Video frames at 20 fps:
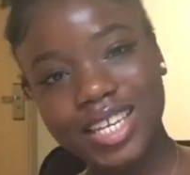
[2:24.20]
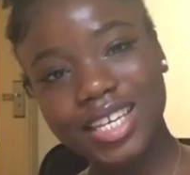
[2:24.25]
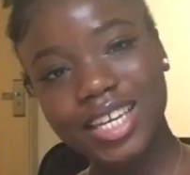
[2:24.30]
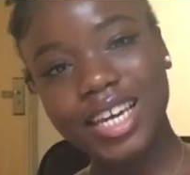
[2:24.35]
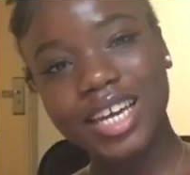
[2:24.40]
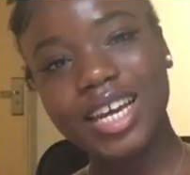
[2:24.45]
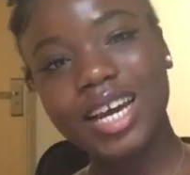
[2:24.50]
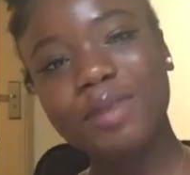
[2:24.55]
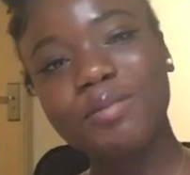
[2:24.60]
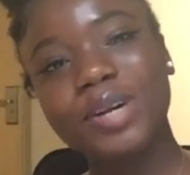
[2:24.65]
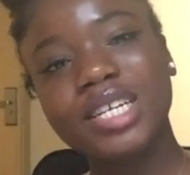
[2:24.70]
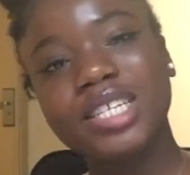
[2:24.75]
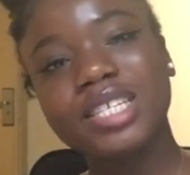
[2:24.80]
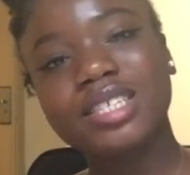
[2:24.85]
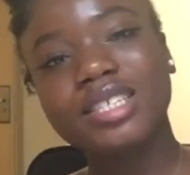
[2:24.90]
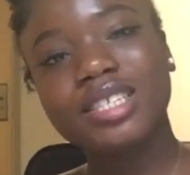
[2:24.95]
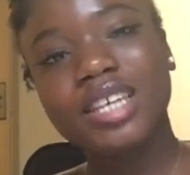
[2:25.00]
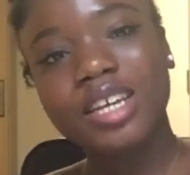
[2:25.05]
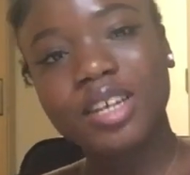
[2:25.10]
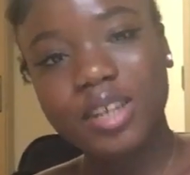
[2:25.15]
Yeah, and my
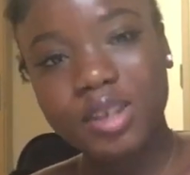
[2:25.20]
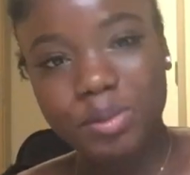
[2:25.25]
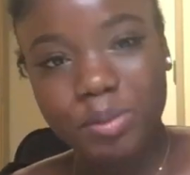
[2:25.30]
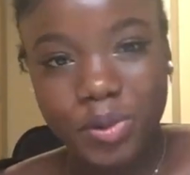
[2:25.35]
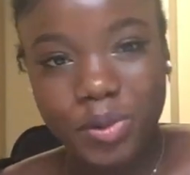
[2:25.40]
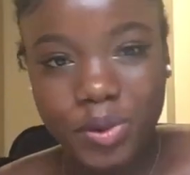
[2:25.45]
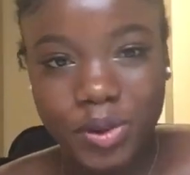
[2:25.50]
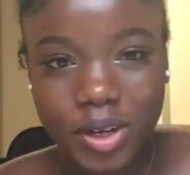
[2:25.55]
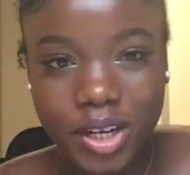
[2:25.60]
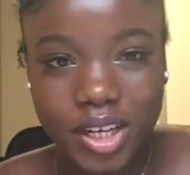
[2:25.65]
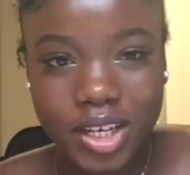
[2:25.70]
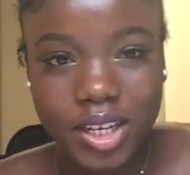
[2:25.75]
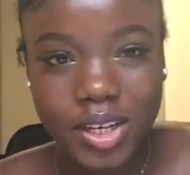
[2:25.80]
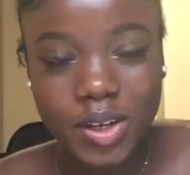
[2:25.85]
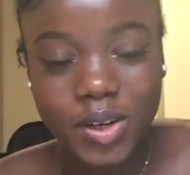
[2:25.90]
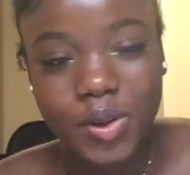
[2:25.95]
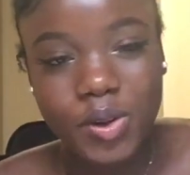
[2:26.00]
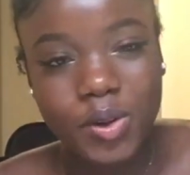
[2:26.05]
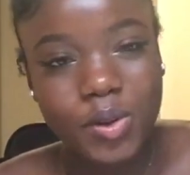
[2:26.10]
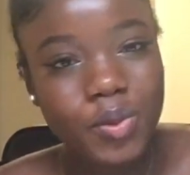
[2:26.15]
second point
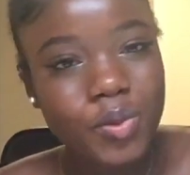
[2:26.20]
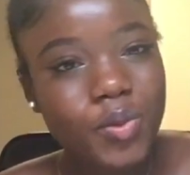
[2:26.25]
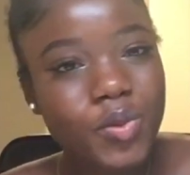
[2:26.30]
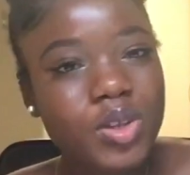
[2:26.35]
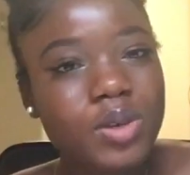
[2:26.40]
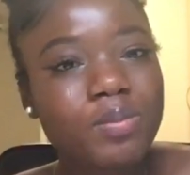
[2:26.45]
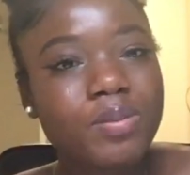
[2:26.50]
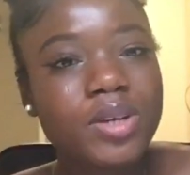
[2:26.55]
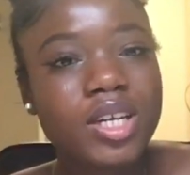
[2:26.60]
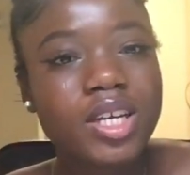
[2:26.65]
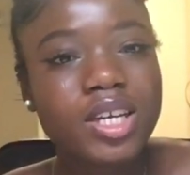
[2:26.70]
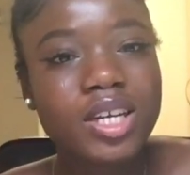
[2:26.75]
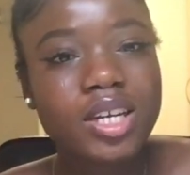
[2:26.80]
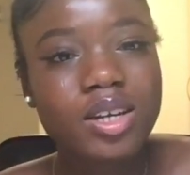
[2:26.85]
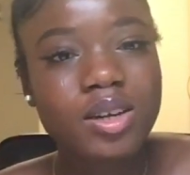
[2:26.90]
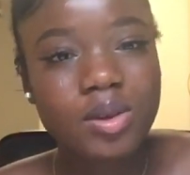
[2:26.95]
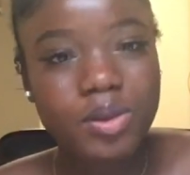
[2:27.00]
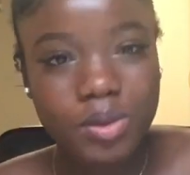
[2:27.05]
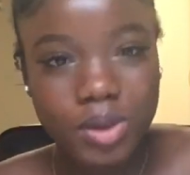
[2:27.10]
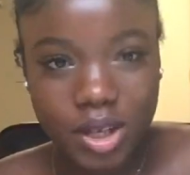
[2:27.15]
would be,
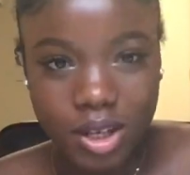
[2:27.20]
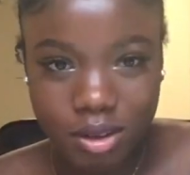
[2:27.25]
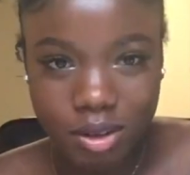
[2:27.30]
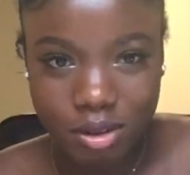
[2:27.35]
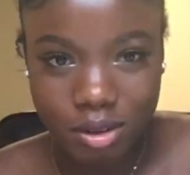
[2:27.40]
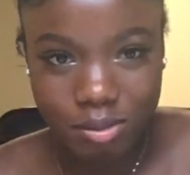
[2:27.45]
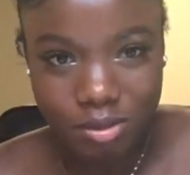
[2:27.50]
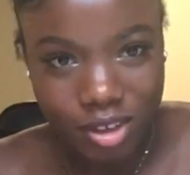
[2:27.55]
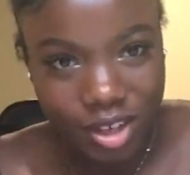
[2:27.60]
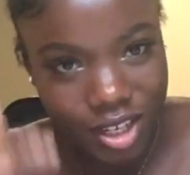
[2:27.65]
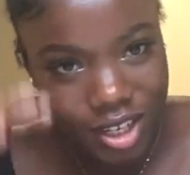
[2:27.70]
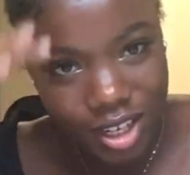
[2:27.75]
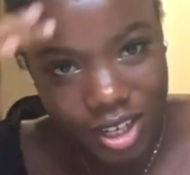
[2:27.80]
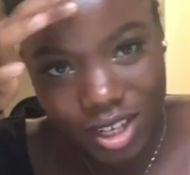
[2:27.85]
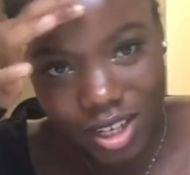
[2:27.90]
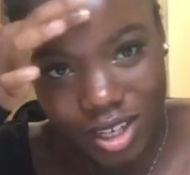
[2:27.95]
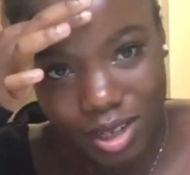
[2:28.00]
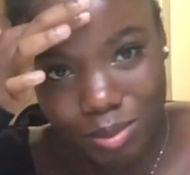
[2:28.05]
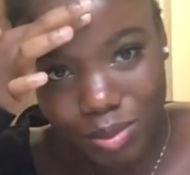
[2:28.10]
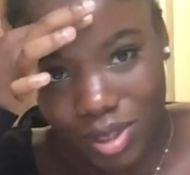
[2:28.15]
wow, I'm really
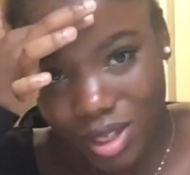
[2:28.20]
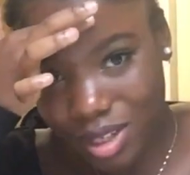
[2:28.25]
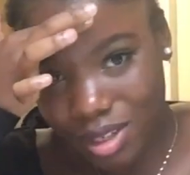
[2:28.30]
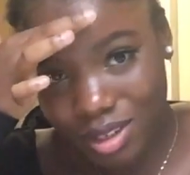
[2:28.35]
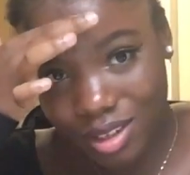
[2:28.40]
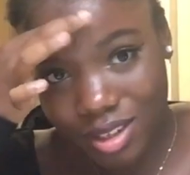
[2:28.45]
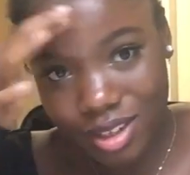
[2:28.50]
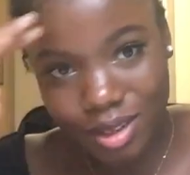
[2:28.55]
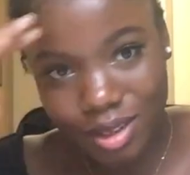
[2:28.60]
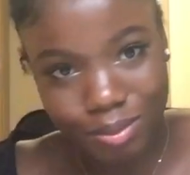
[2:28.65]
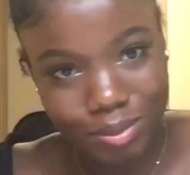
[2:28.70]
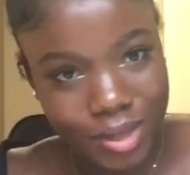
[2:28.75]
gleaming.